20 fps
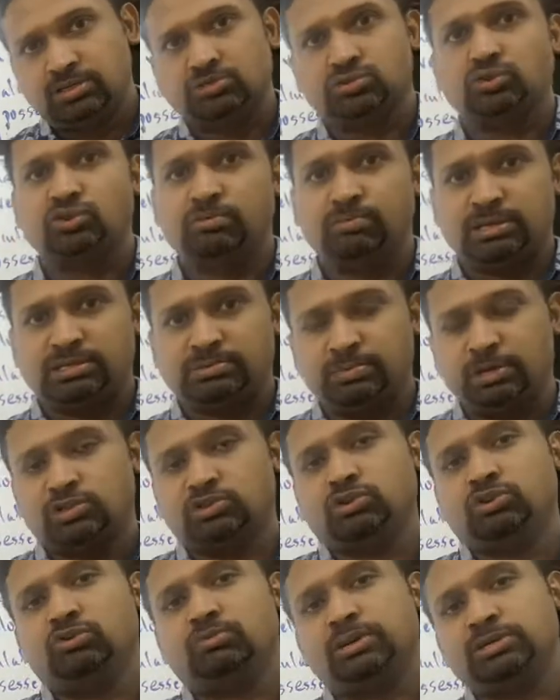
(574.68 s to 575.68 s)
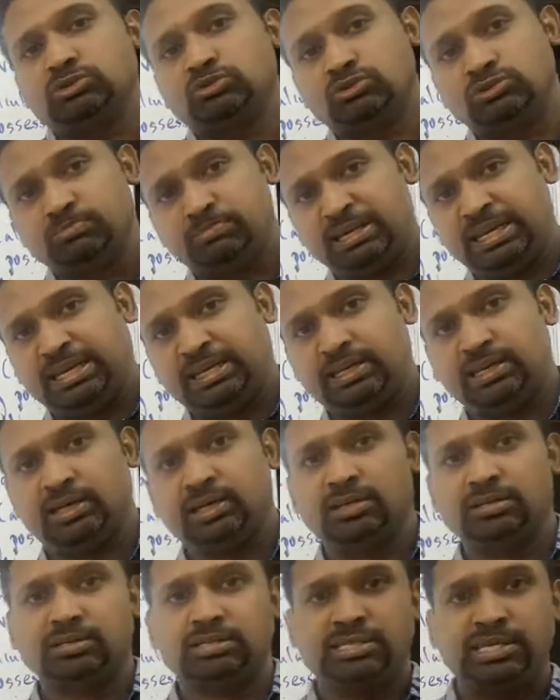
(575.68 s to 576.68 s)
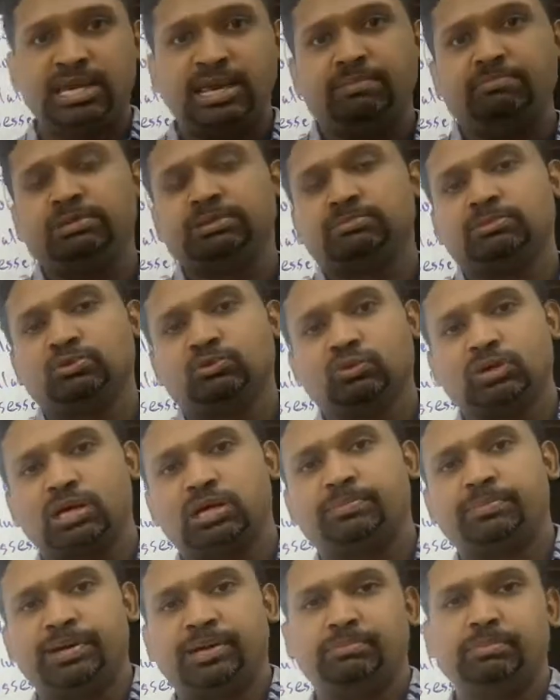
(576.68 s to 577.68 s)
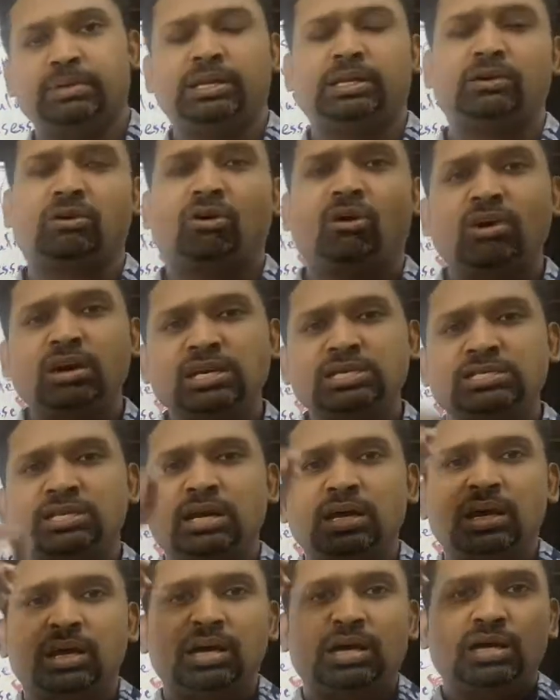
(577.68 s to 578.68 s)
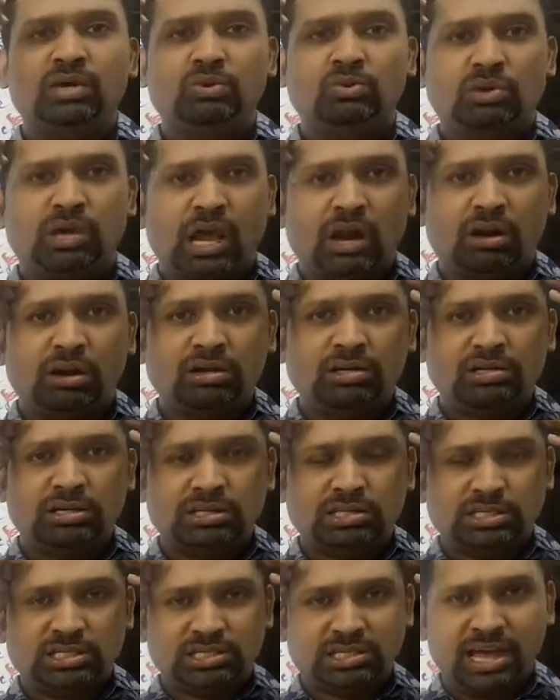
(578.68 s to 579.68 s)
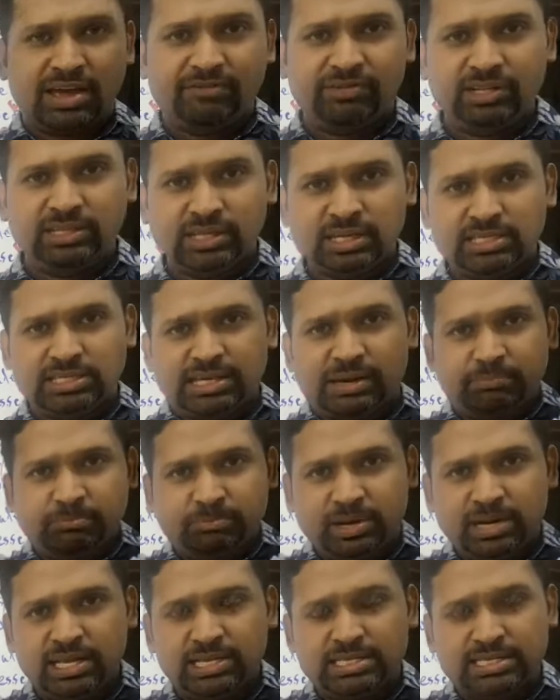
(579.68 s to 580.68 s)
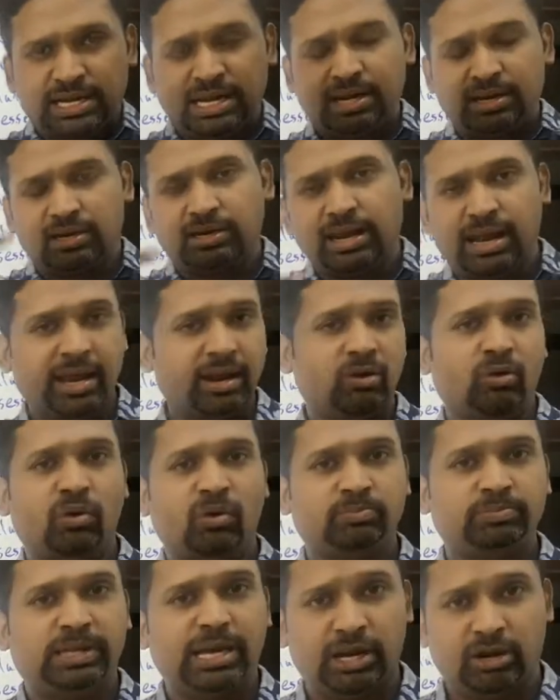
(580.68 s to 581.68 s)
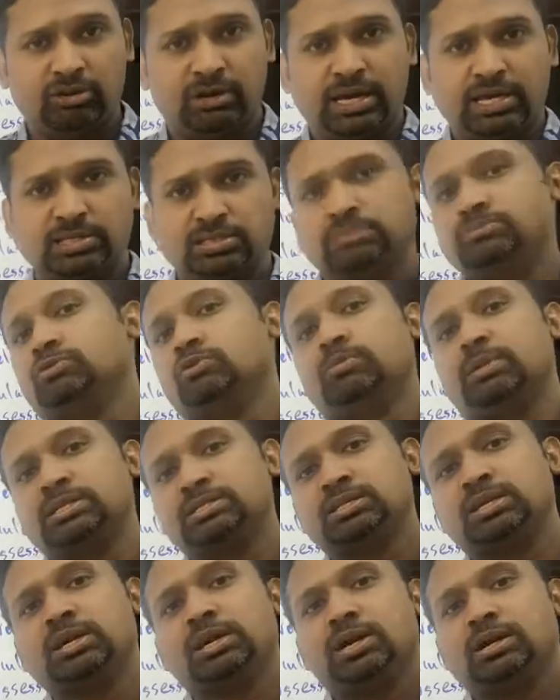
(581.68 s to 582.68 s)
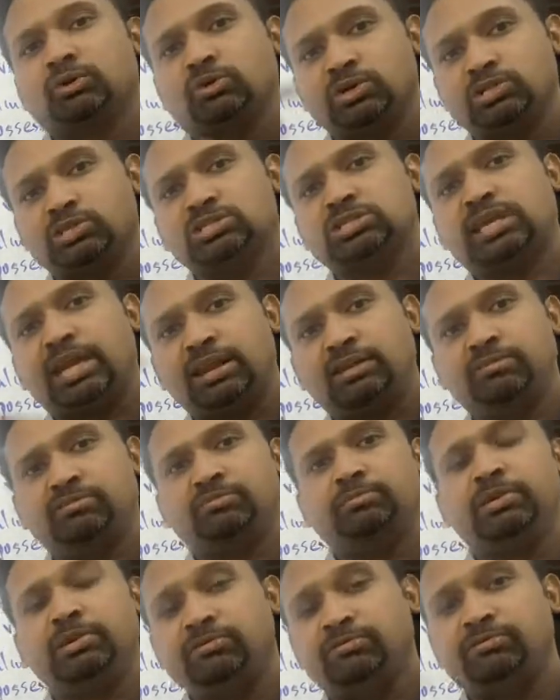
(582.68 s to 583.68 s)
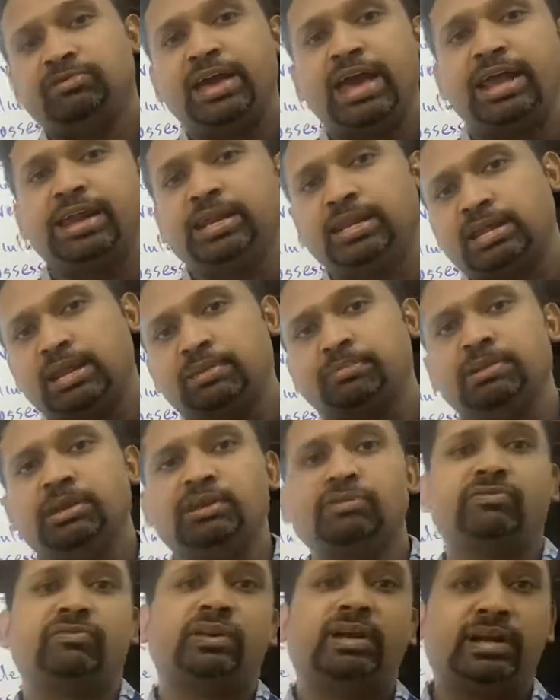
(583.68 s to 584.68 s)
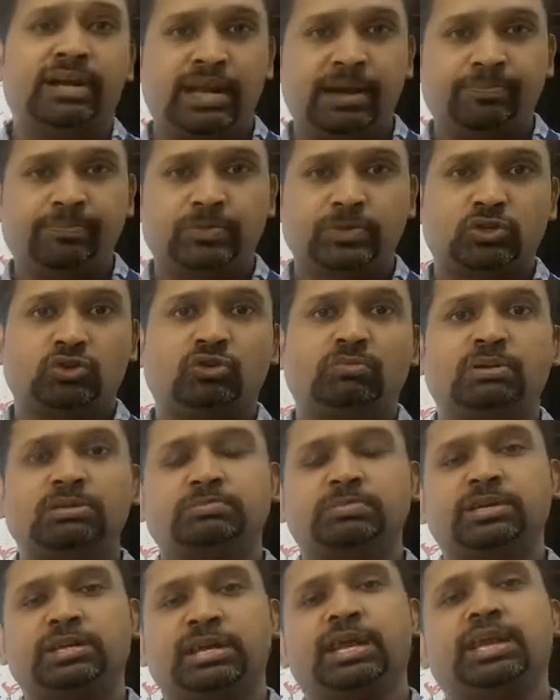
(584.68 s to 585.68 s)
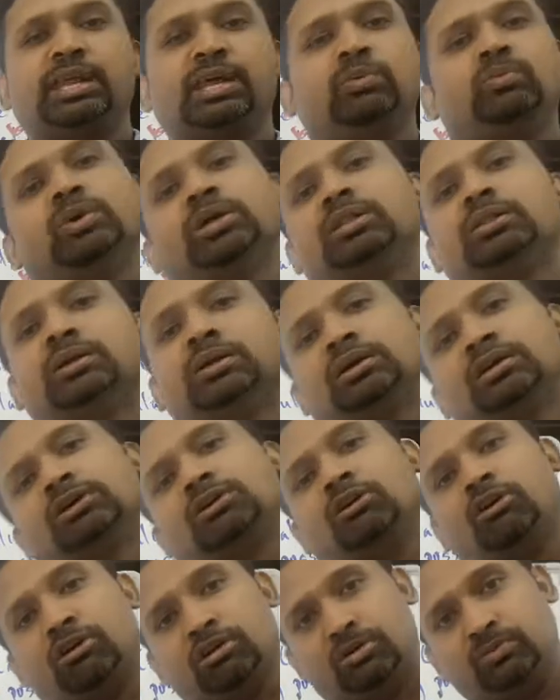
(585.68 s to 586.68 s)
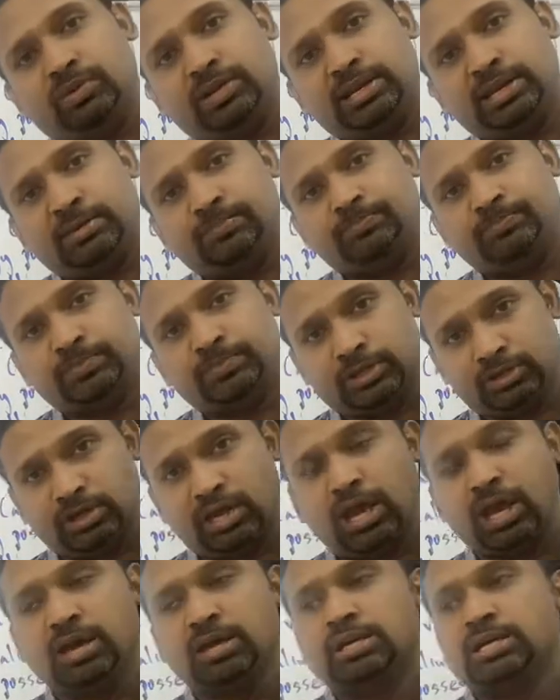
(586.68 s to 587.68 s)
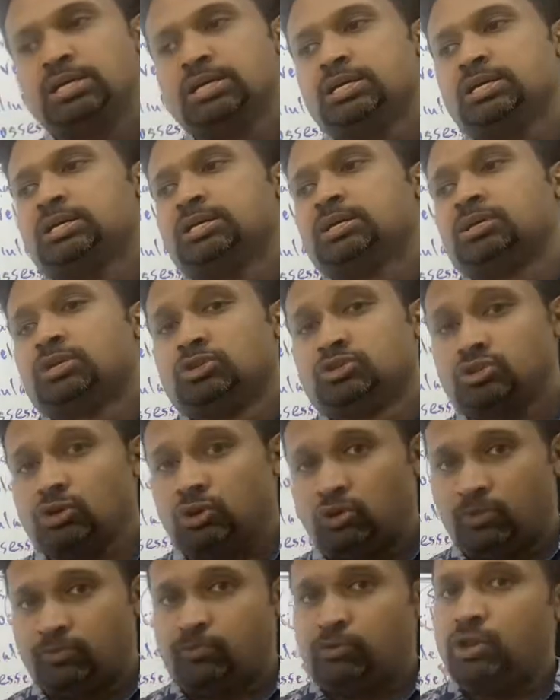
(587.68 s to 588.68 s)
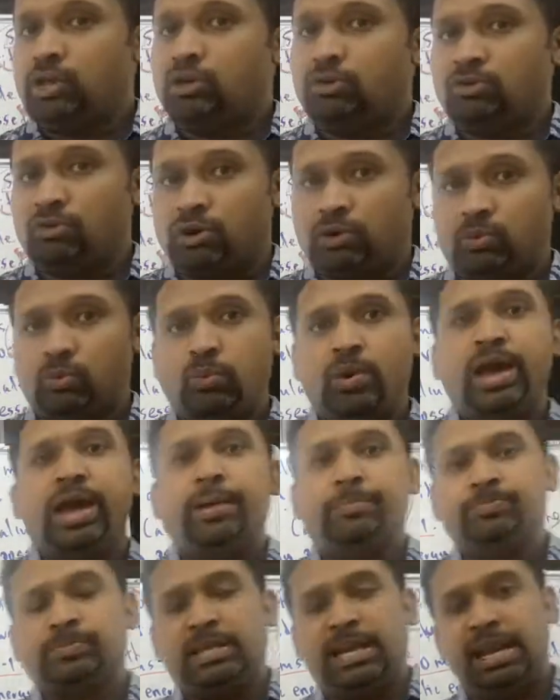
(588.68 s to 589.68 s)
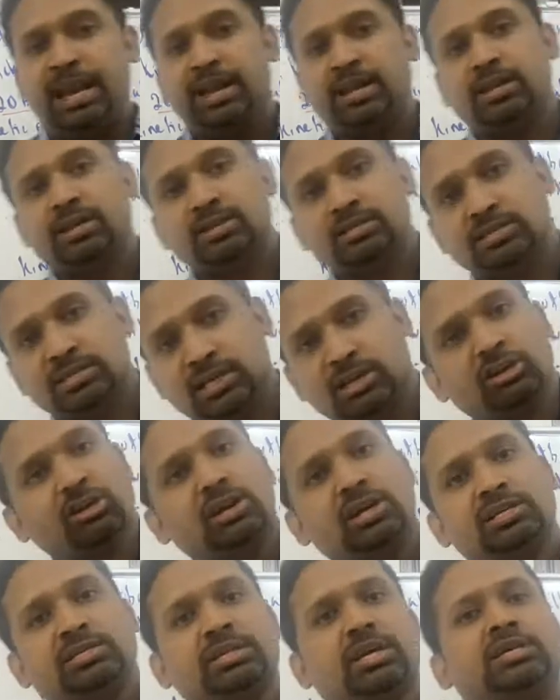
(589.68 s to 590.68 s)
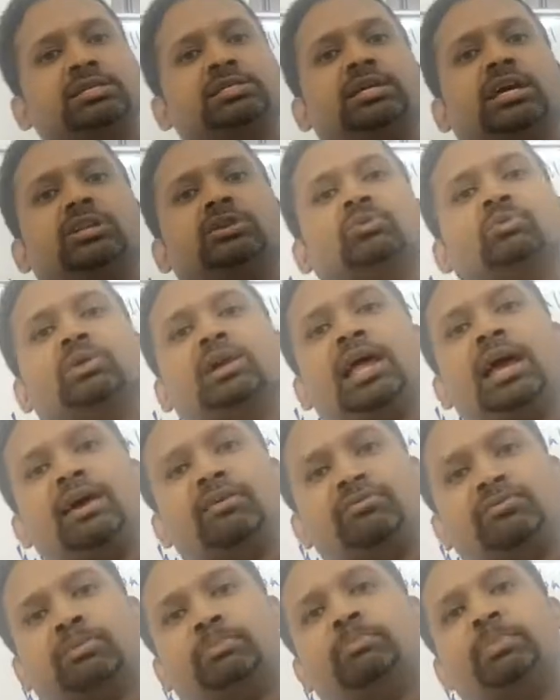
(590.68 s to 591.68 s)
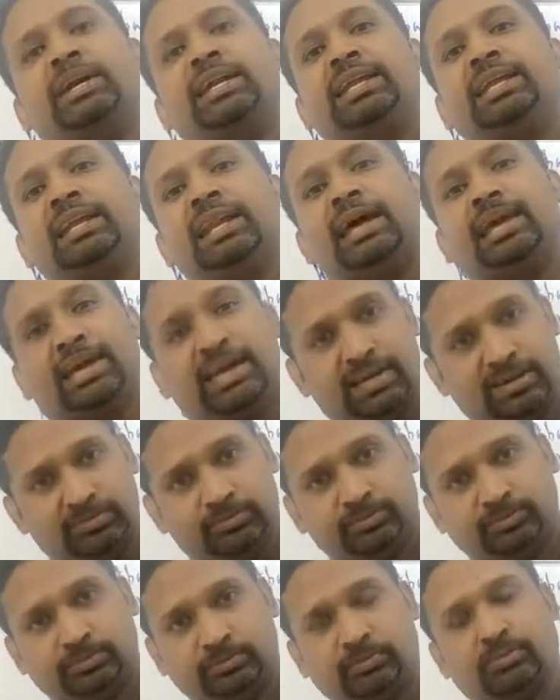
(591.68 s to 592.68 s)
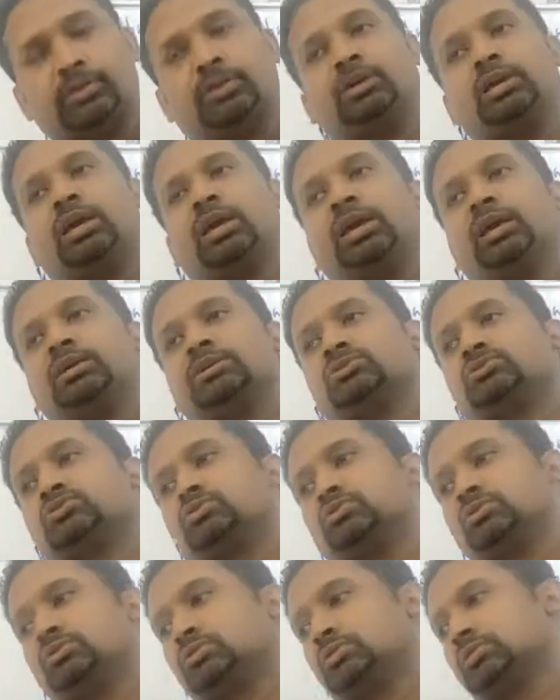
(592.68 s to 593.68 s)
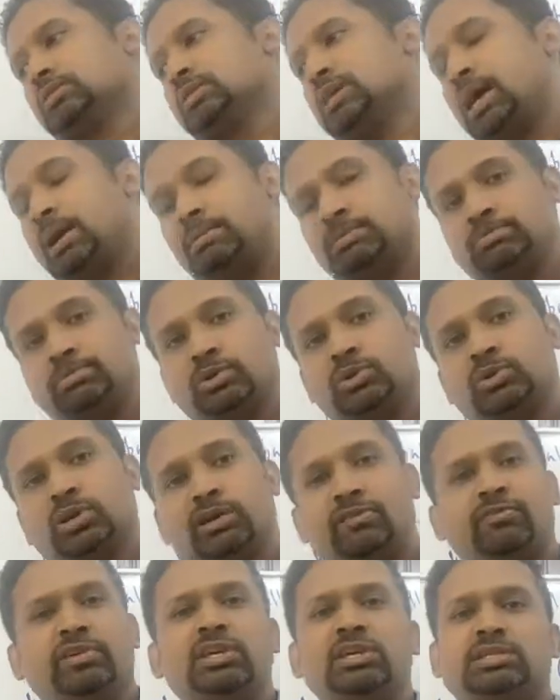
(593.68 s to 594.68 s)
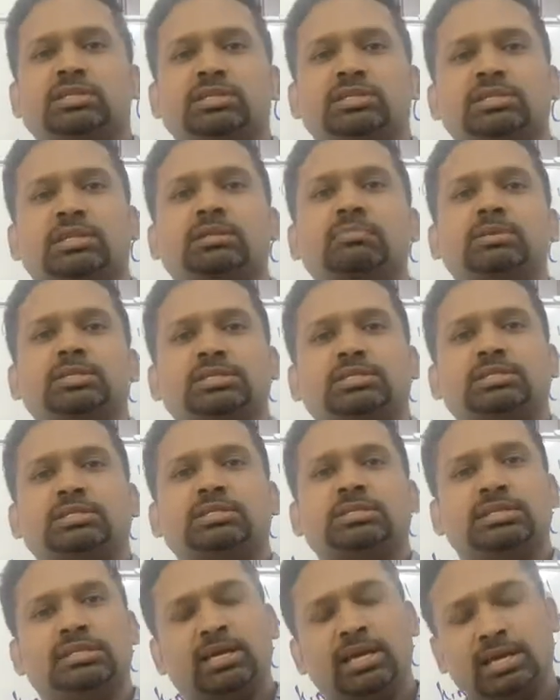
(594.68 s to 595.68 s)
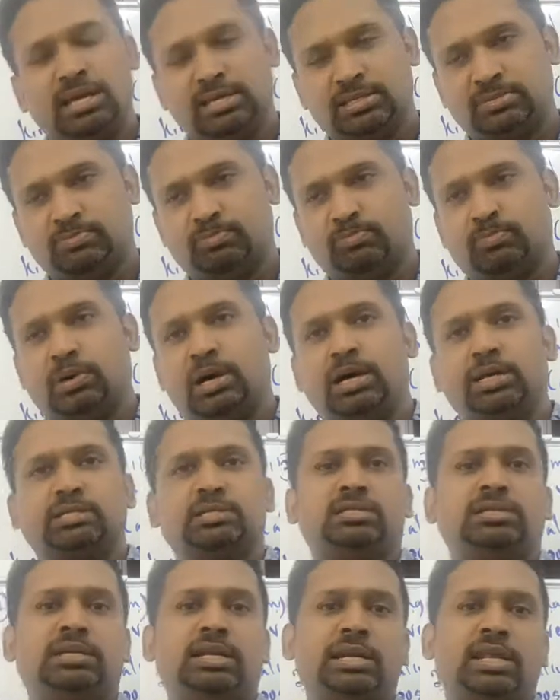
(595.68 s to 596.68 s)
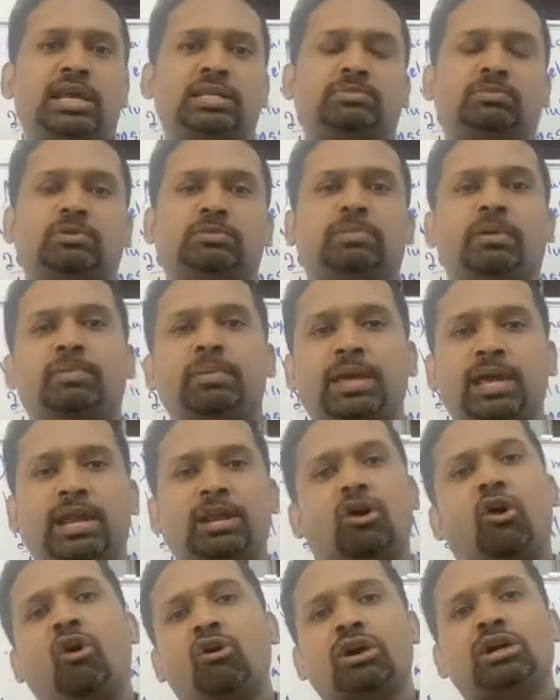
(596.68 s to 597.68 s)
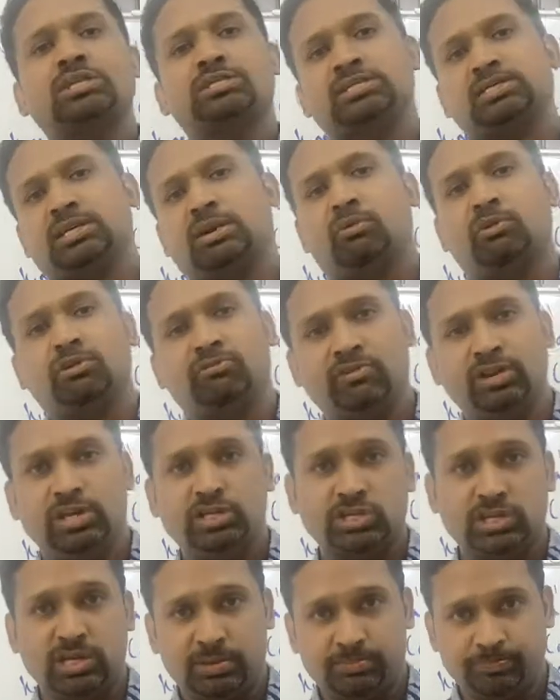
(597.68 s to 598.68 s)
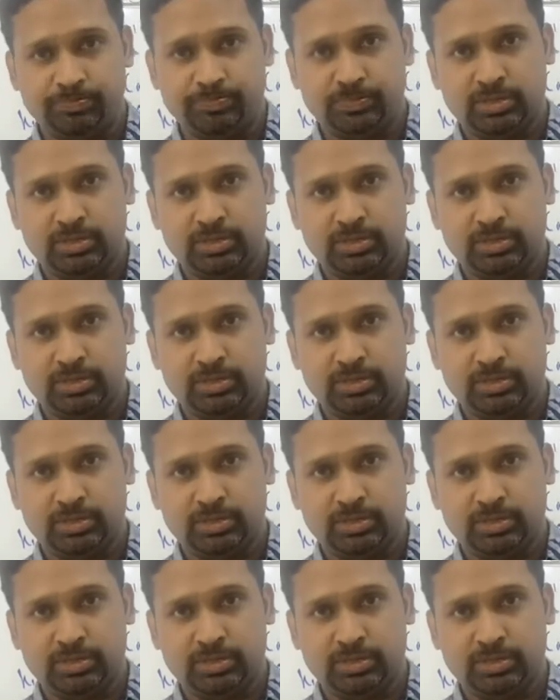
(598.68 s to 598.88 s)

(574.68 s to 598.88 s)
So you must make sure you must use meter, cm means tukar kepada meter. All this you cannot just everything jumble inside and hope that guys. You must, questions can be varied, can be different there. So you must be ready with all of it. Okay. So hopefully you are aware. The latest circular says that you will have a penilaian. Okay, so I must make sure I finish the syllabus as early as possible. Maybe in August I want to finish it up.